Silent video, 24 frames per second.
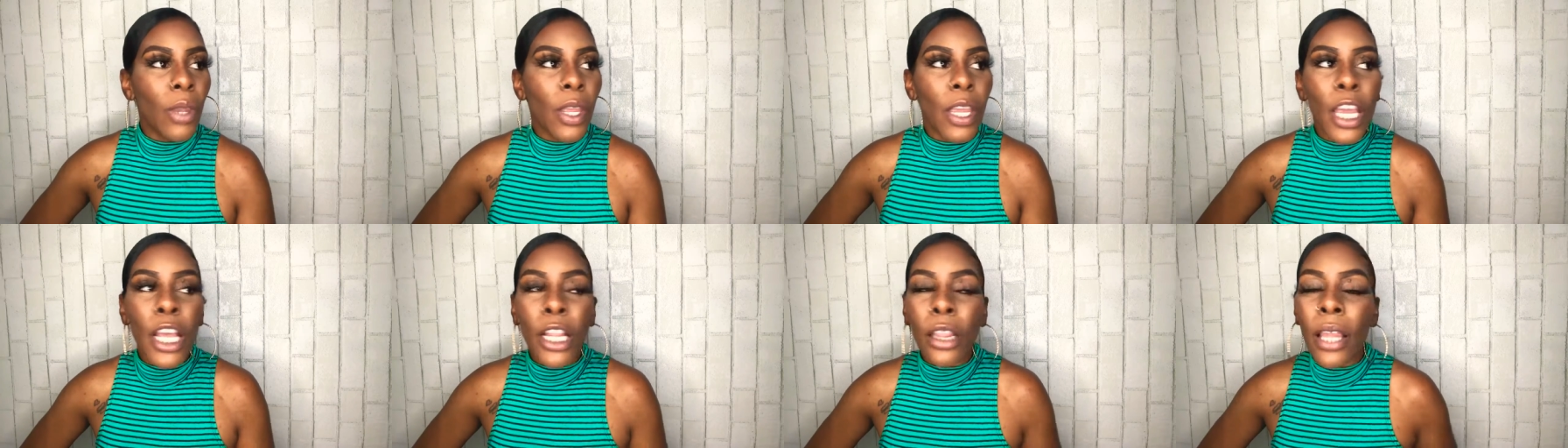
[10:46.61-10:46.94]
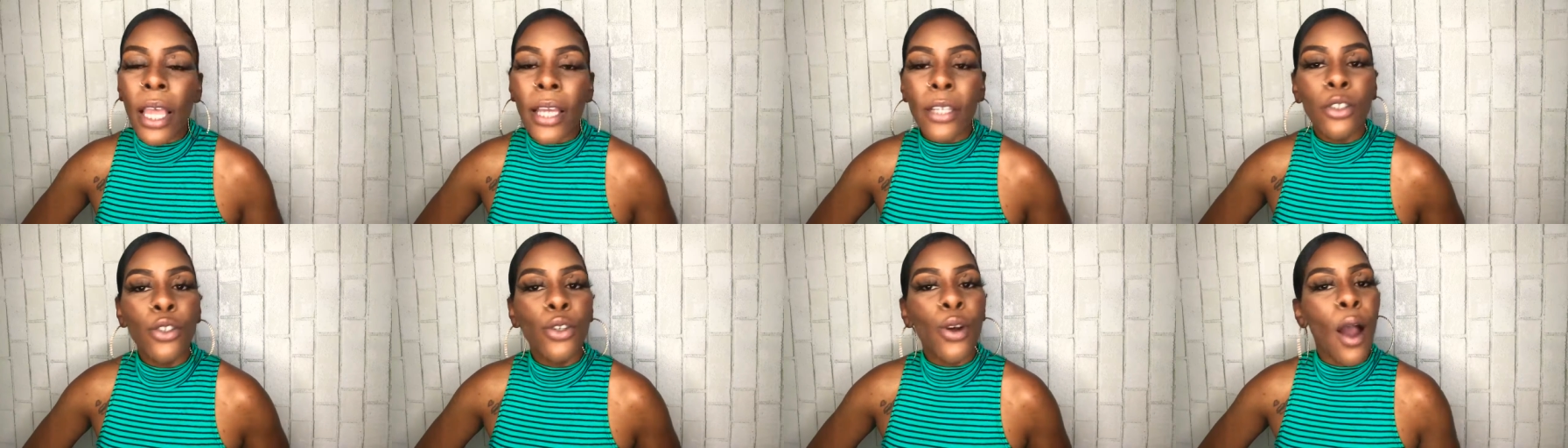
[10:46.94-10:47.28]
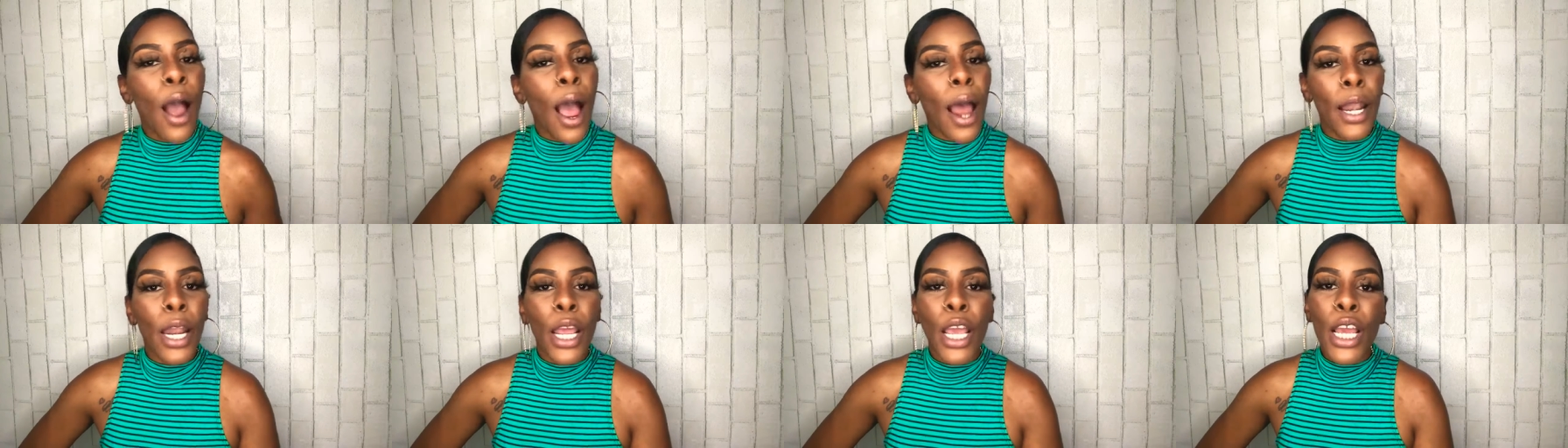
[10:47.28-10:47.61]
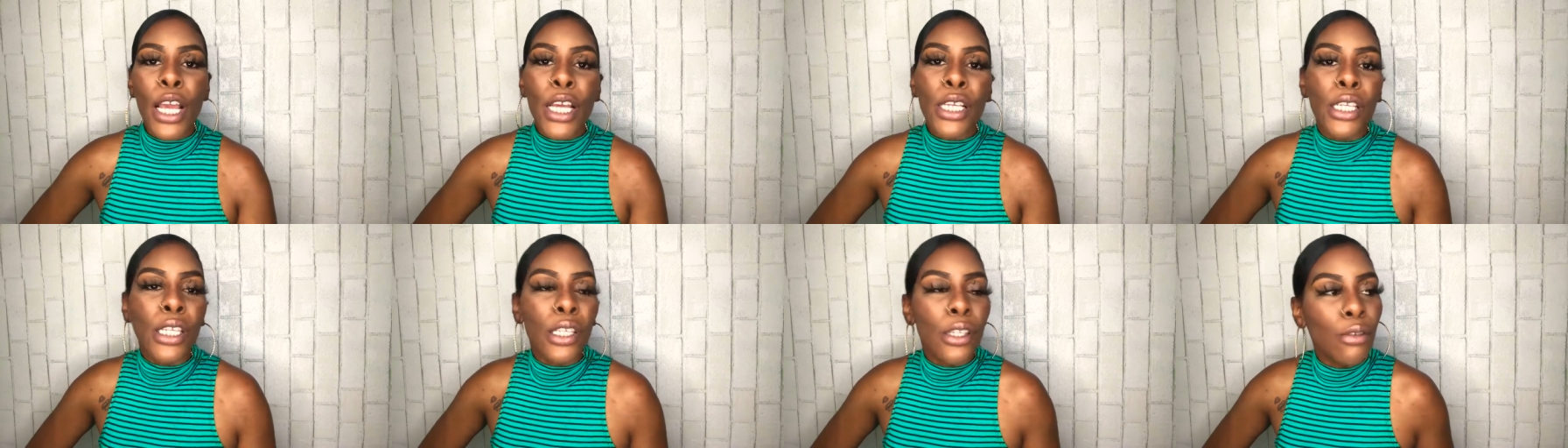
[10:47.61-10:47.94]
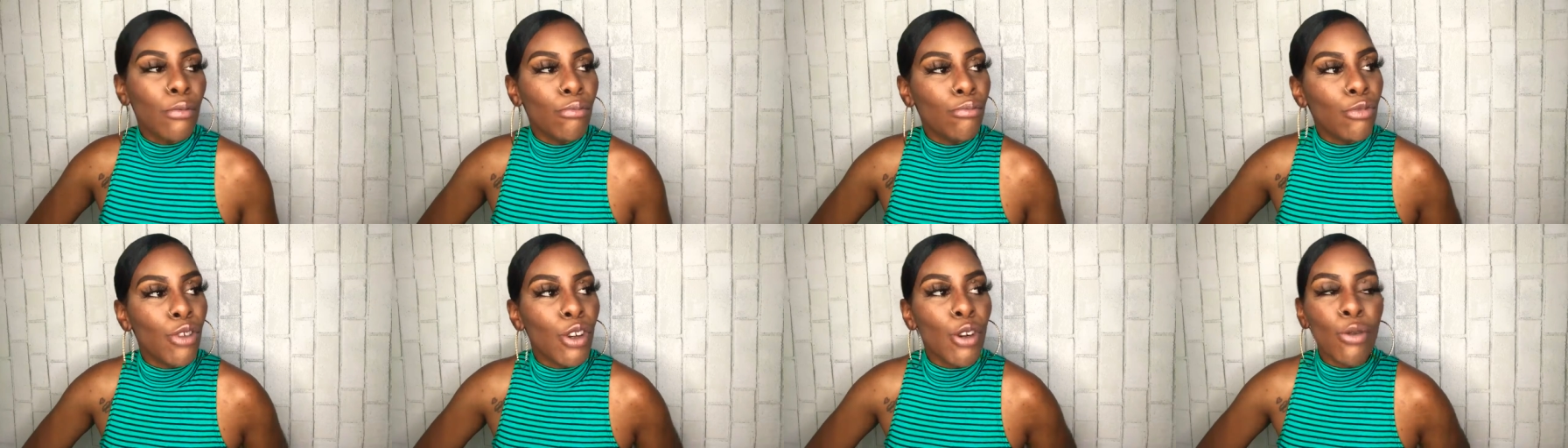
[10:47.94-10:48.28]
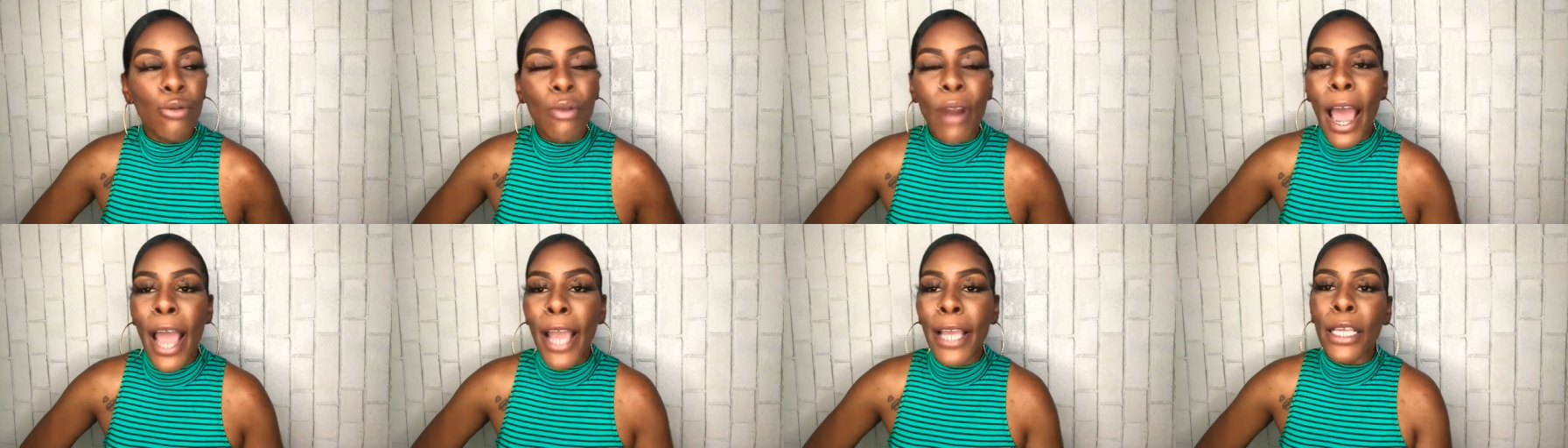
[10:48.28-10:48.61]
electronics, new
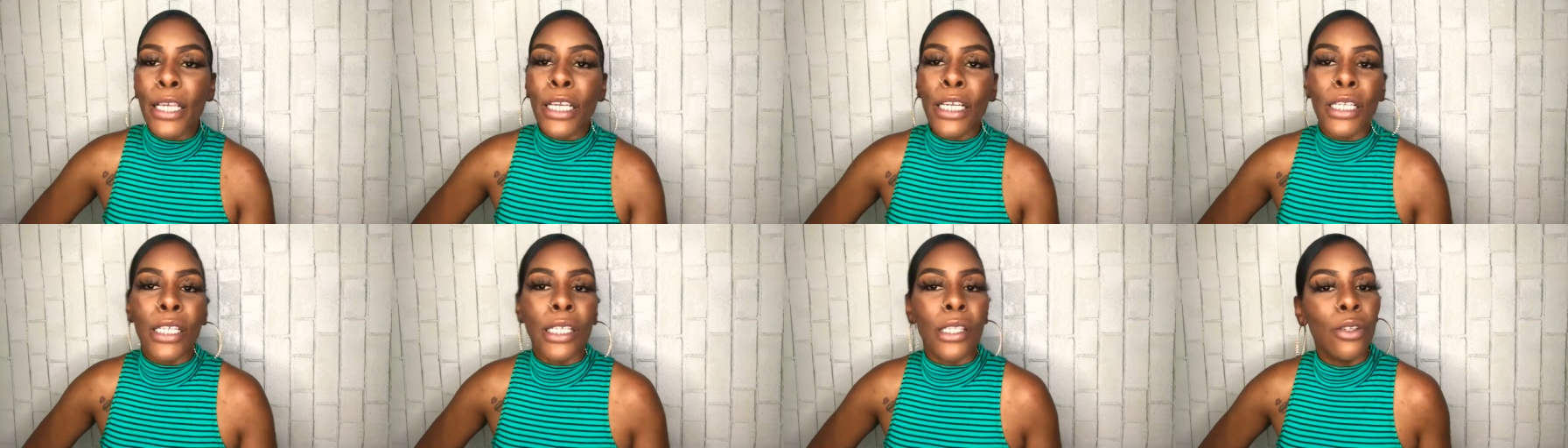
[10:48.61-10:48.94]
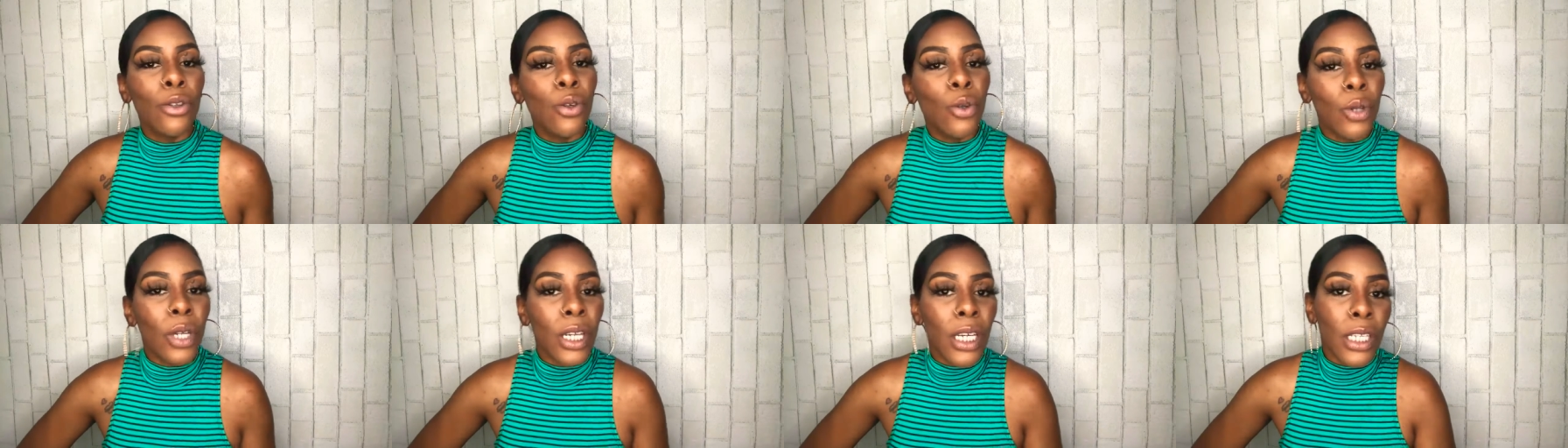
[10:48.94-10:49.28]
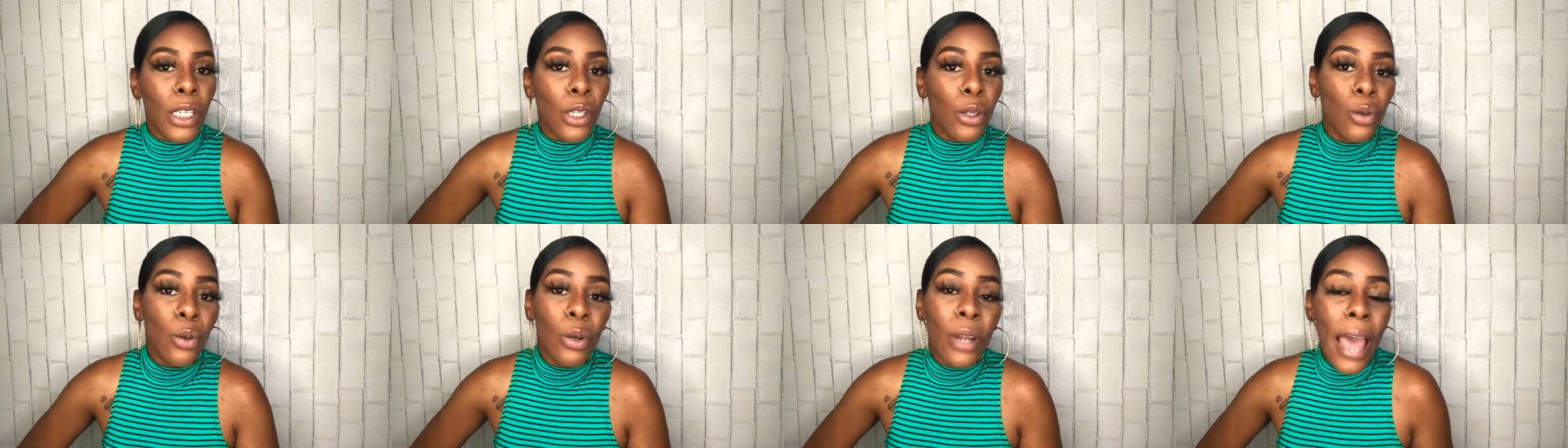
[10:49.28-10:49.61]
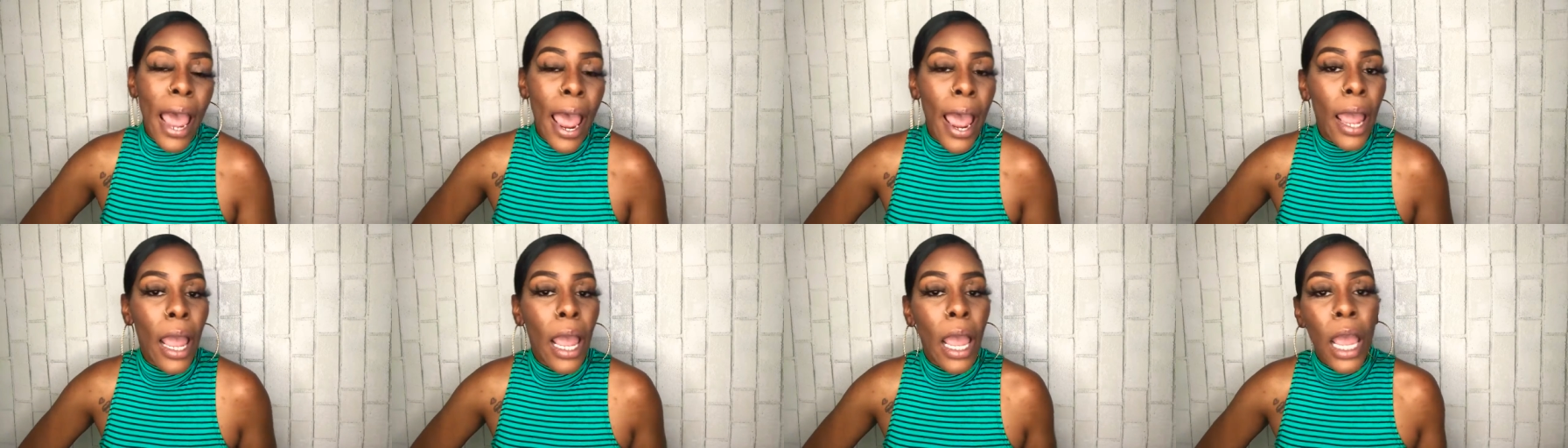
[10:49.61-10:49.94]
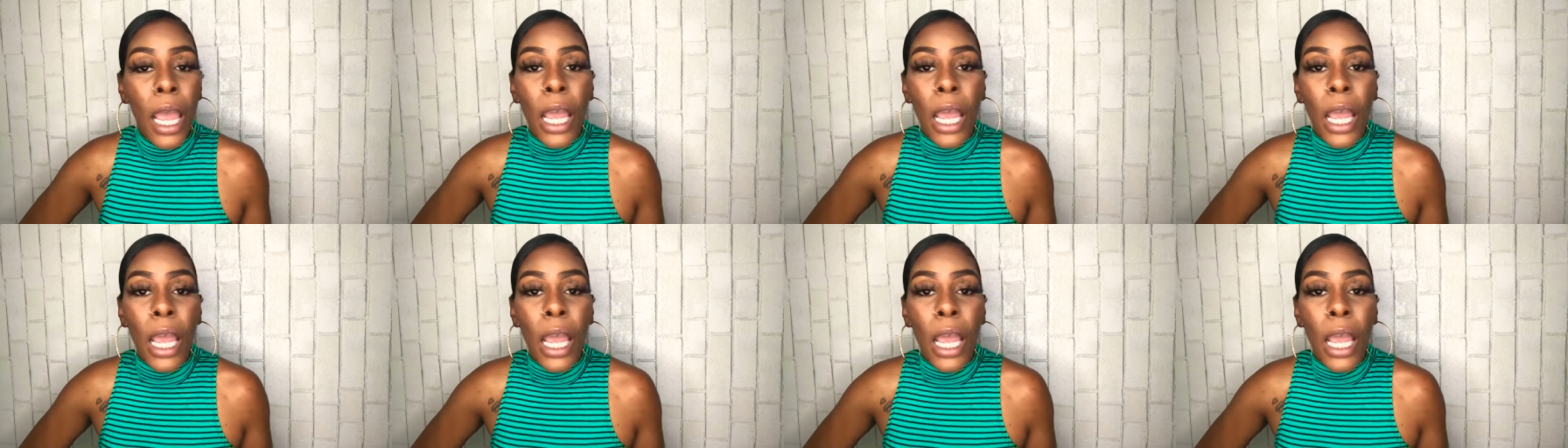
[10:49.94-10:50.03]
Nikes, new this, new that.